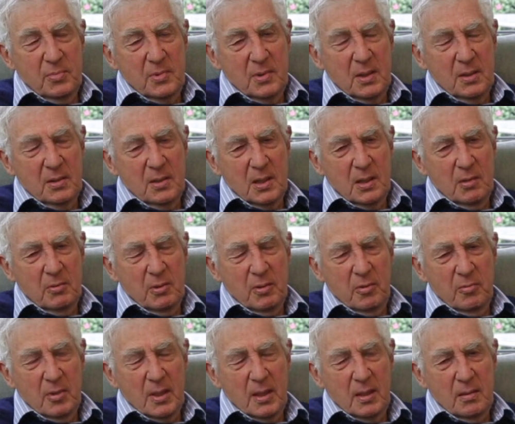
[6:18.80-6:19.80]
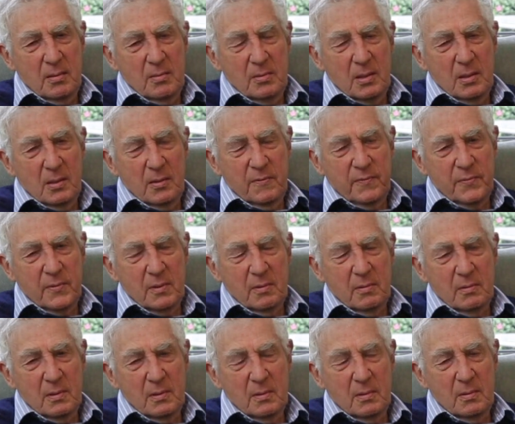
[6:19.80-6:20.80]
deteriorate
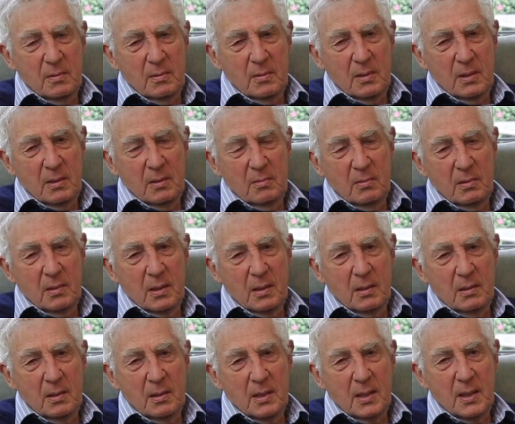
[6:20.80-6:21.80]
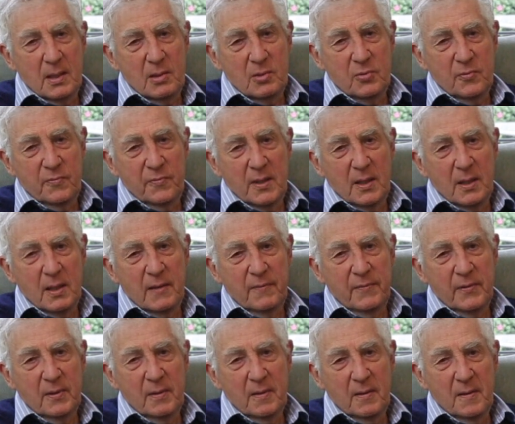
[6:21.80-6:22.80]
after you know, at the age of
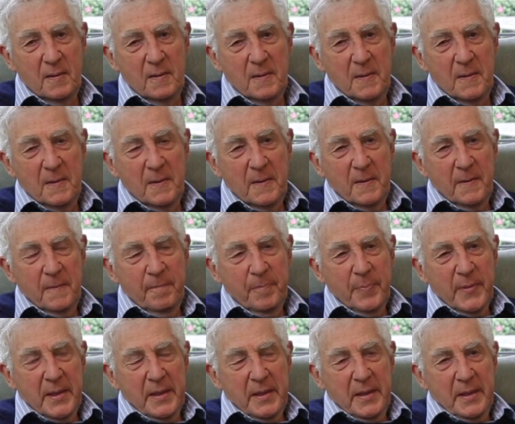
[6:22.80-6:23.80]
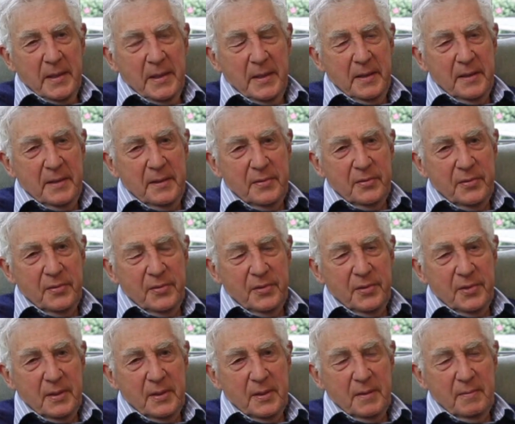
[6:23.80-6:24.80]
eleven.
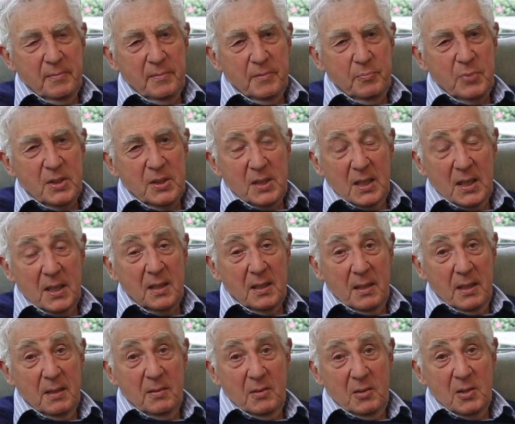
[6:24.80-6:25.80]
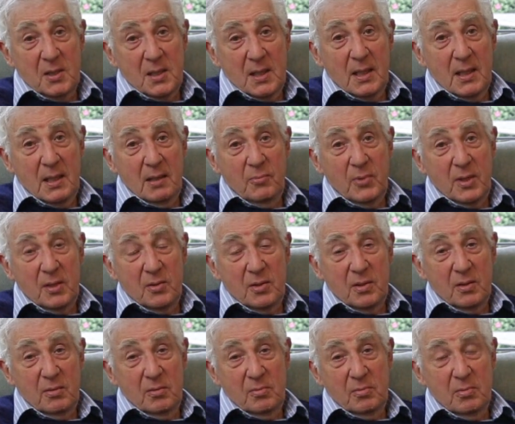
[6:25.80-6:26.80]
And um, particularly because then I went
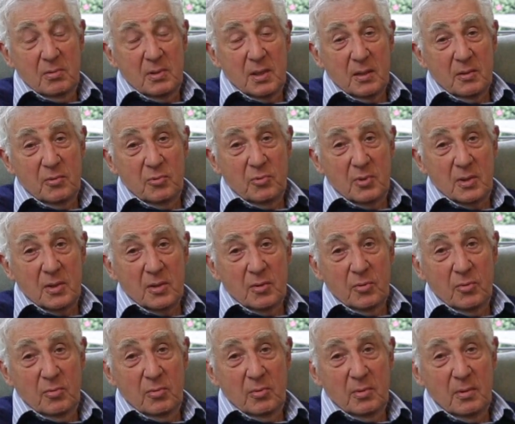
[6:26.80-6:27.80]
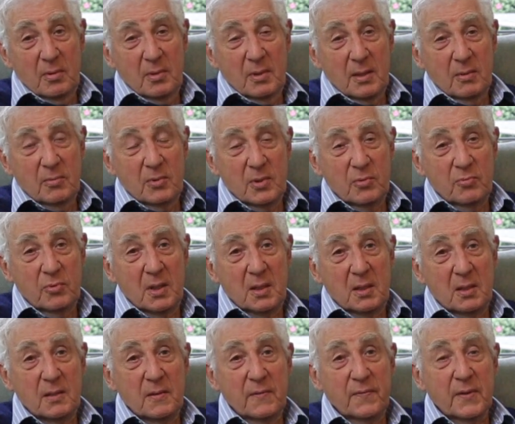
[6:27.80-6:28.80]
to secondary school, and that was
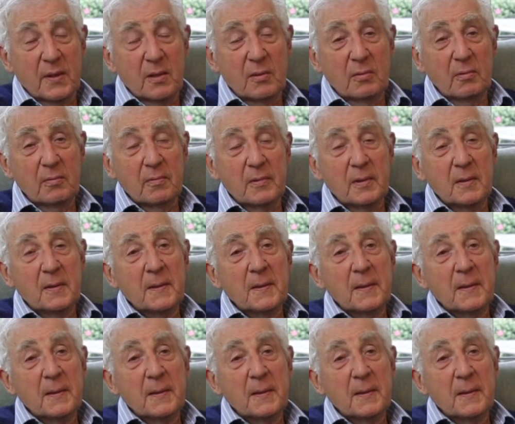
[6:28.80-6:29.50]
really difficult.